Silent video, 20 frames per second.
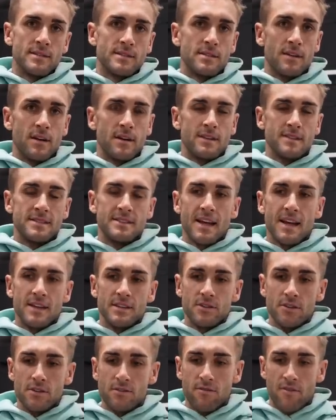So stay
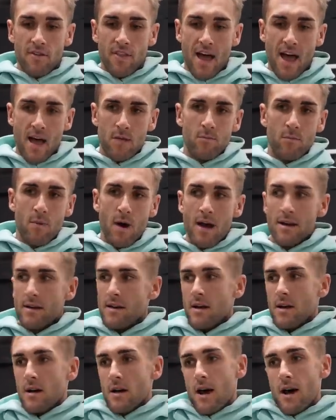tuned for that. But
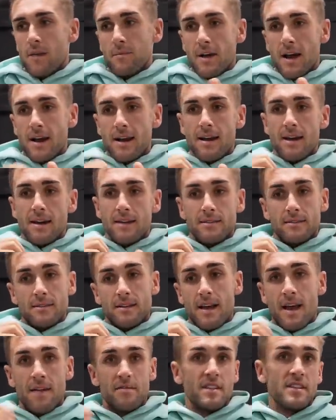I'm gonna
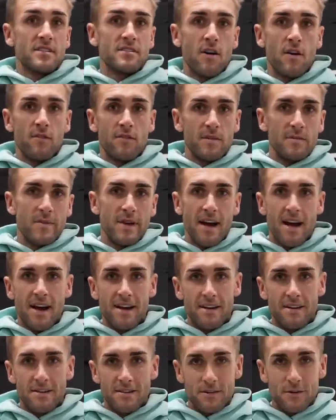have this coffee
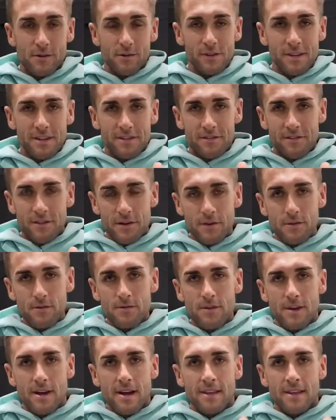banana, all this fuel,